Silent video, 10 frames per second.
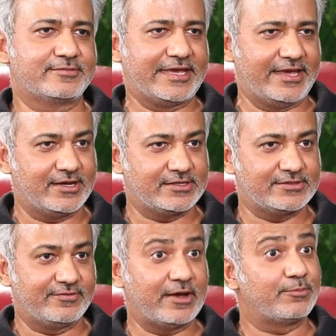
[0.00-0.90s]

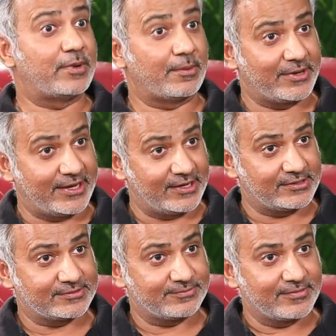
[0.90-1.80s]
cakes, we have
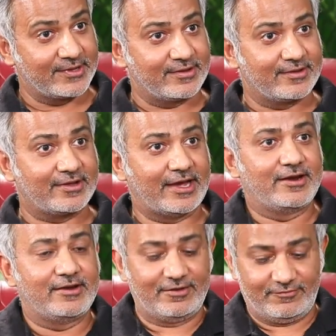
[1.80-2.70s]
cupcakes. Okay.
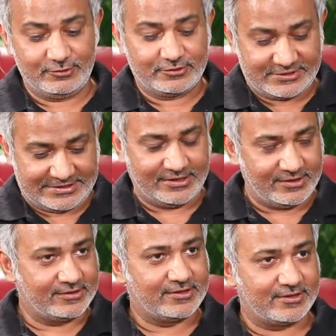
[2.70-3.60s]
And if you
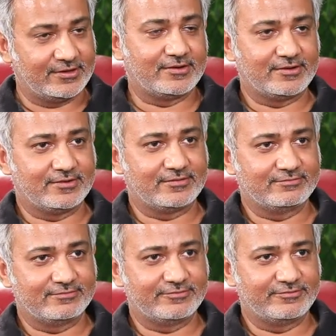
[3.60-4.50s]
see the,
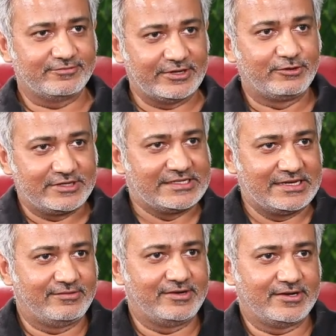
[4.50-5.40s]
when you
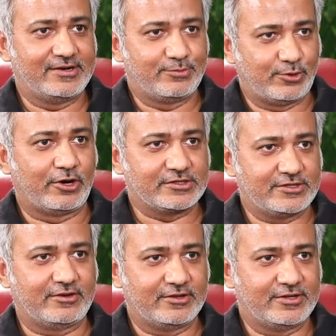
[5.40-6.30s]
receive it in a
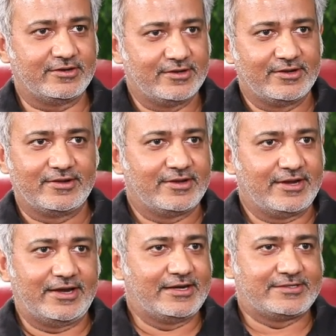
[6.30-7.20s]
box and all that,
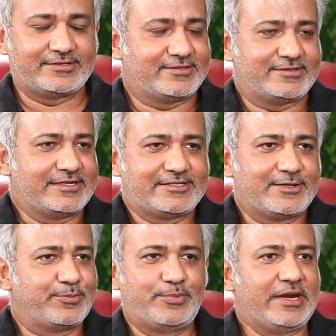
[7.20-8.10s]
it's
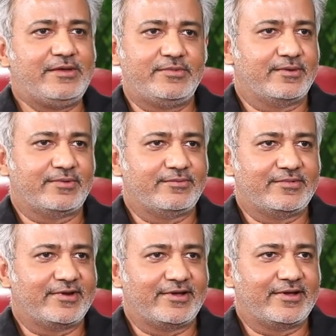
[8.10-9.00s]
a premium. I
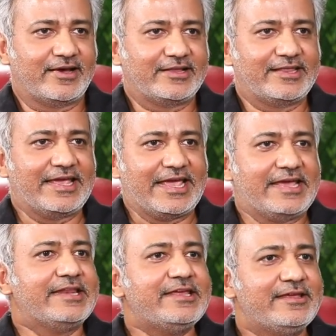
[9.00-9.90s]
mean, I think
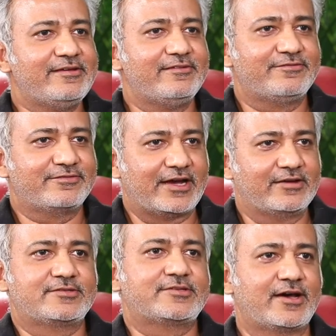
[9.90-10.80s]
any
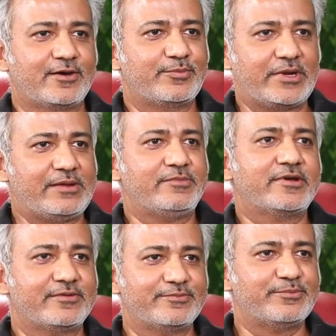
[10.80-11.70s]
5-star
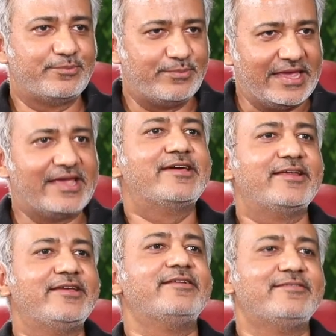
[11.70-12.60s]
premium
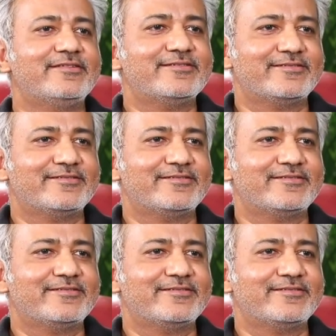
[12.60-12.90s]
bakery